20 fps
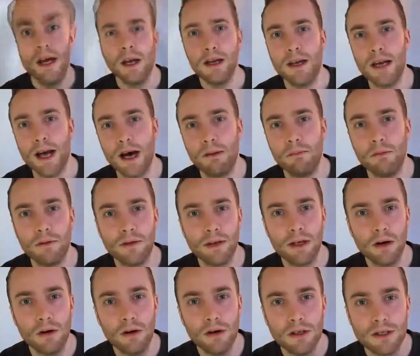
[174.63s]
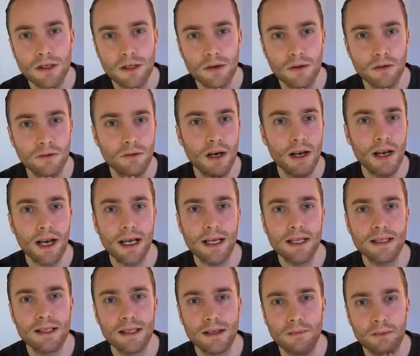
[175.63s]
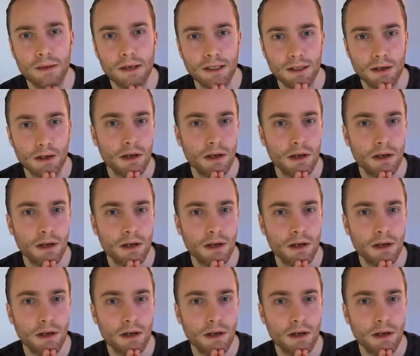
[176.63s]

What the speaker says: Now, moving on to related but